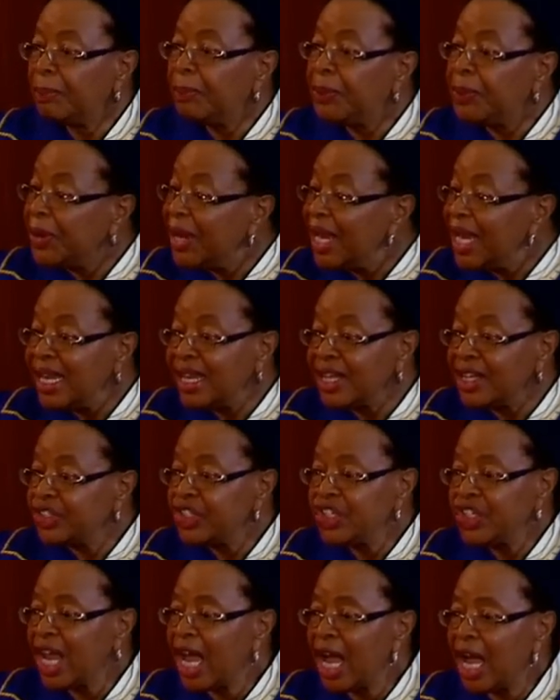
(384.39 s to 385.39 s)
brilliant
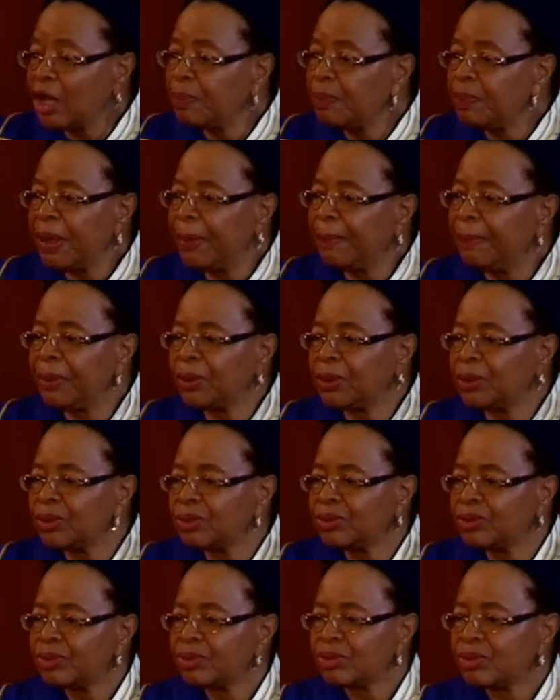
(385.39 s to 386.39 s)
young people,
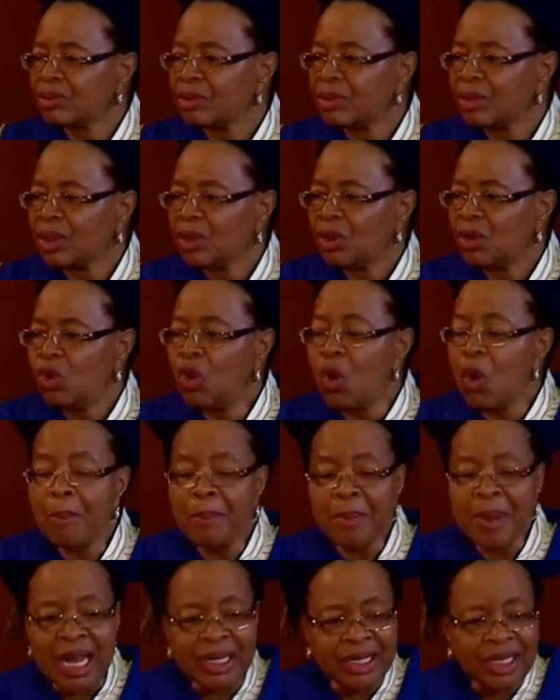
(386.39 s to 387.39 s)
who
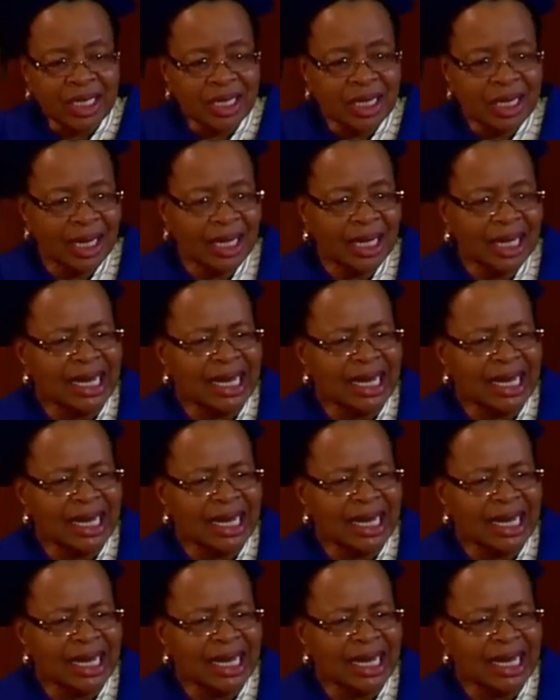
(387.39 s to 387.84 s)
master